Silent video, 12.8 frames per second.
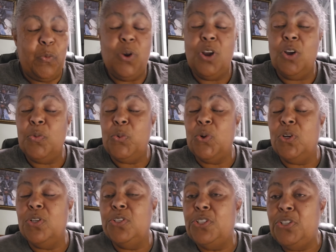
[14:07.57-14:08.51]
World
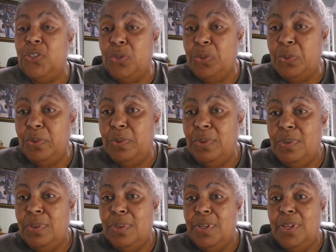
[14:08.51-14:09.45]
War II,
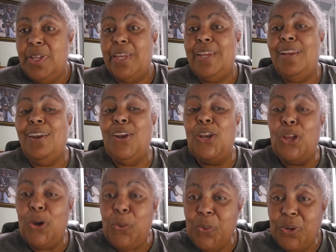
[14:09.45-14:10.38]
he
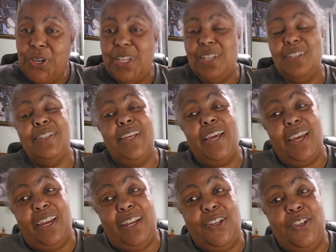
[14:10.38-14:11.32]
lowered his
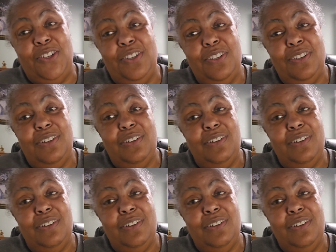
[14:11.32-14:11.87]
age